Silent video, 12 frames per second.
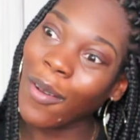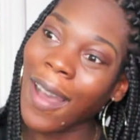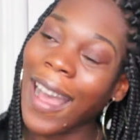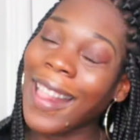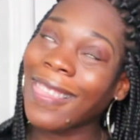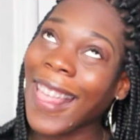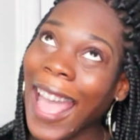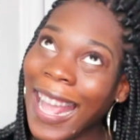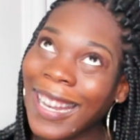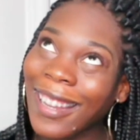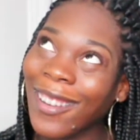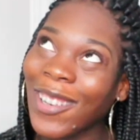on
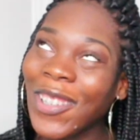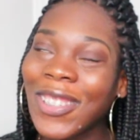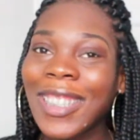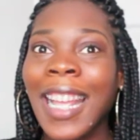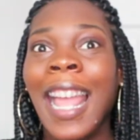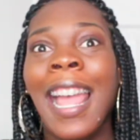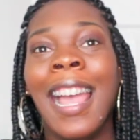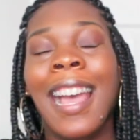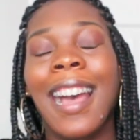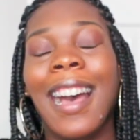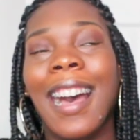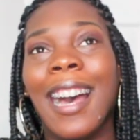that note,
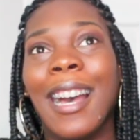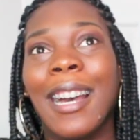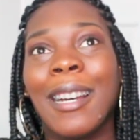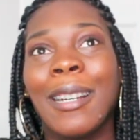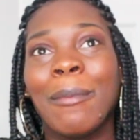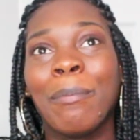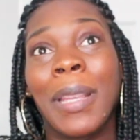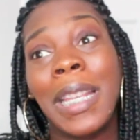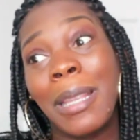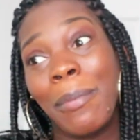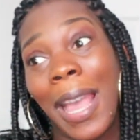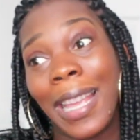
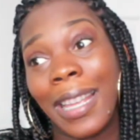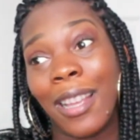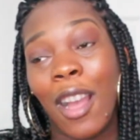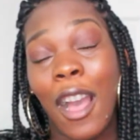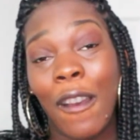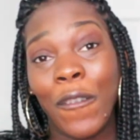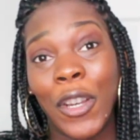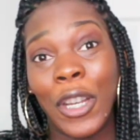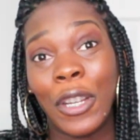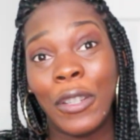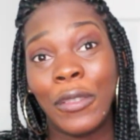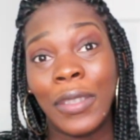piggybacking off
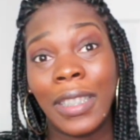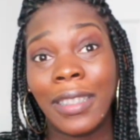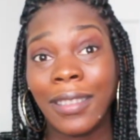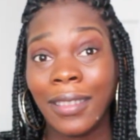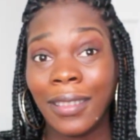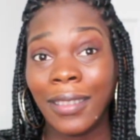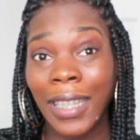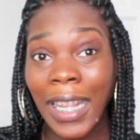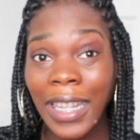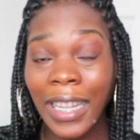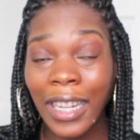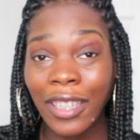of
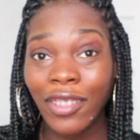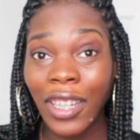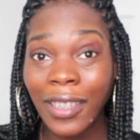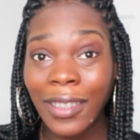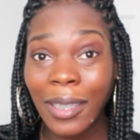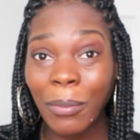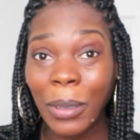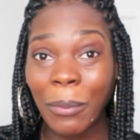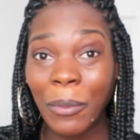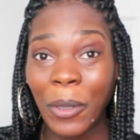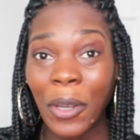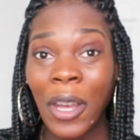daycare and trusting
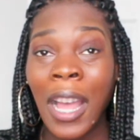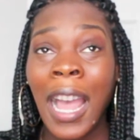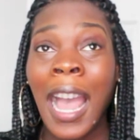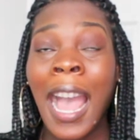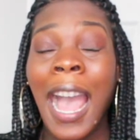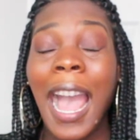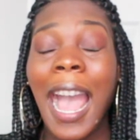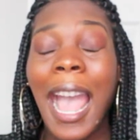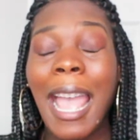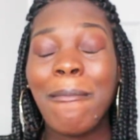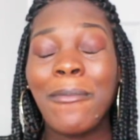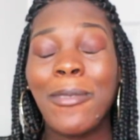people,
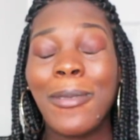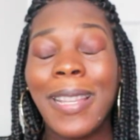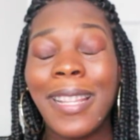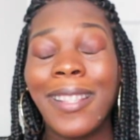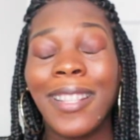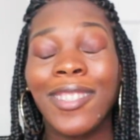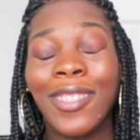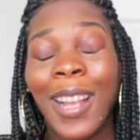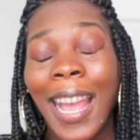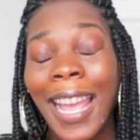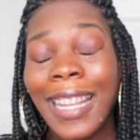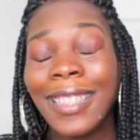I'm going to
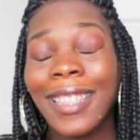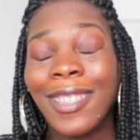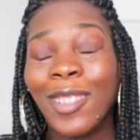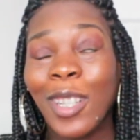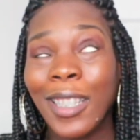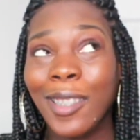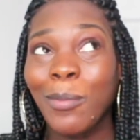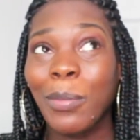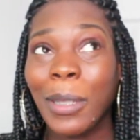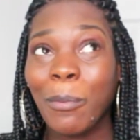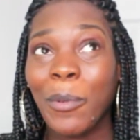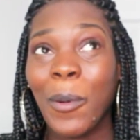try to trust
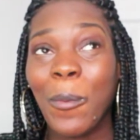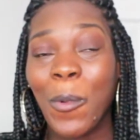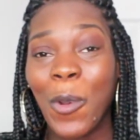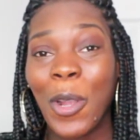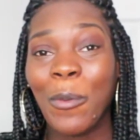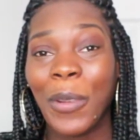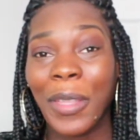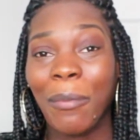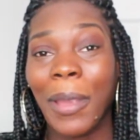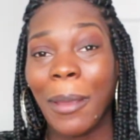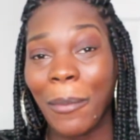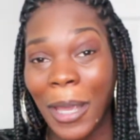people more with
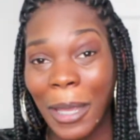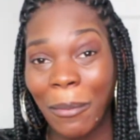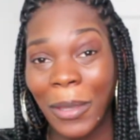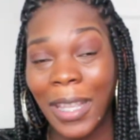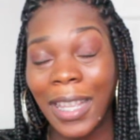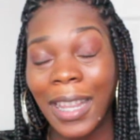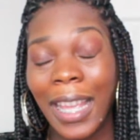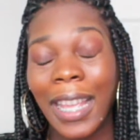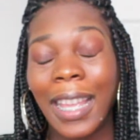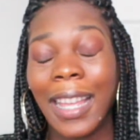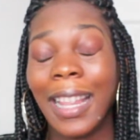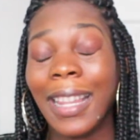my baby.
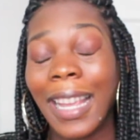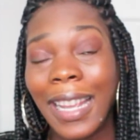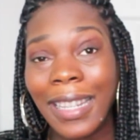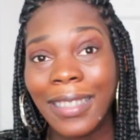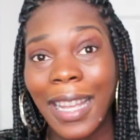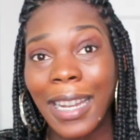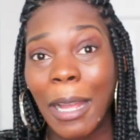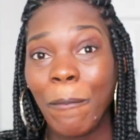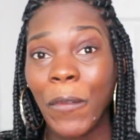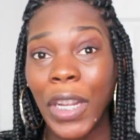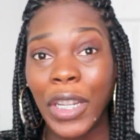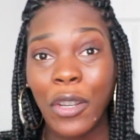Like I said,
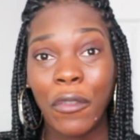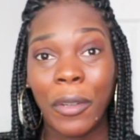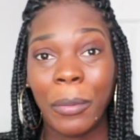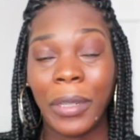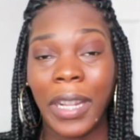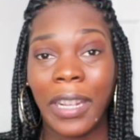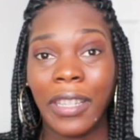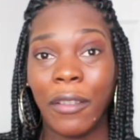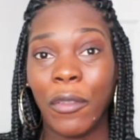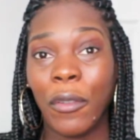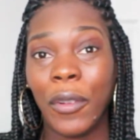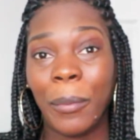I'm very
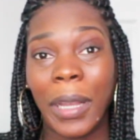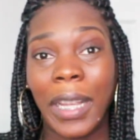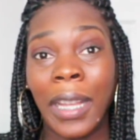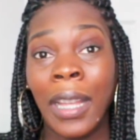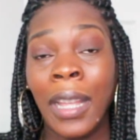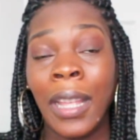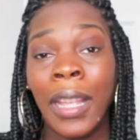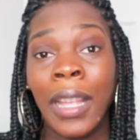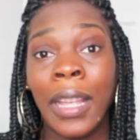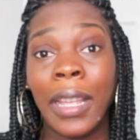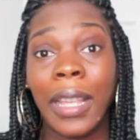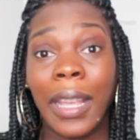overprotective over my
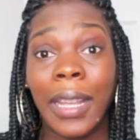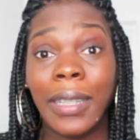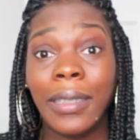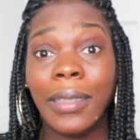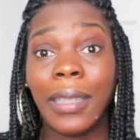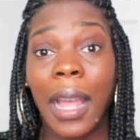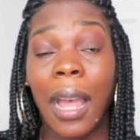kids.